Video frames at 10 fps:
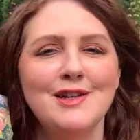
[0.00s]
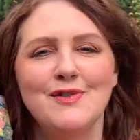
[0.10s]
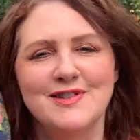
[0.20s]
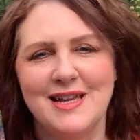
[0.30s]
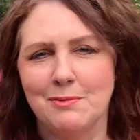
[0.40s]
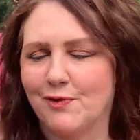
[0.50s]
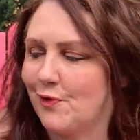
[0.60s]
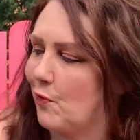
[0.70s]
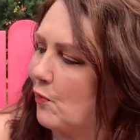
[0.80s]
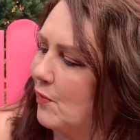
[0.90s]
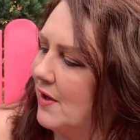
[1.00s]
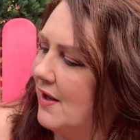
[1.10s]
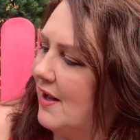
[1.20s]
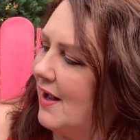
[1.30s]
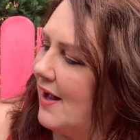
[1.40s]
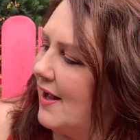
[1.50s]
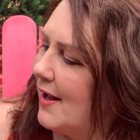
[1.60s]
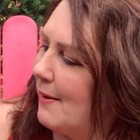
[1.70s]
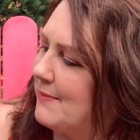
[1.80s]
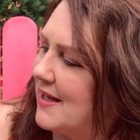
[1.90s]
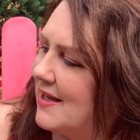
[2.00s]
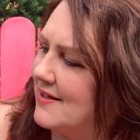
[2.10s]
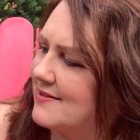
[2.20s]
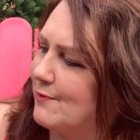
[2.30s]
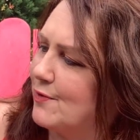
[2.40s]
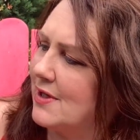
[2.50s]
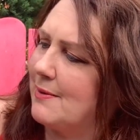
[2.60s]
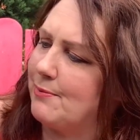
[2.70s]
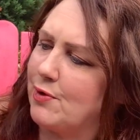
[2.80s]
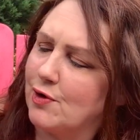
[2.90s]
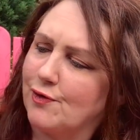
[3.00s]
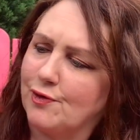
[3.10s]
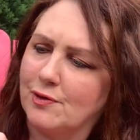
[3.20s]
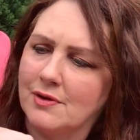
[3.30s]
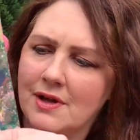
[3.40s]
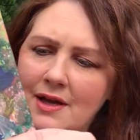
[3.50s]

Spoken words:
you've seen before. It's a really beautiful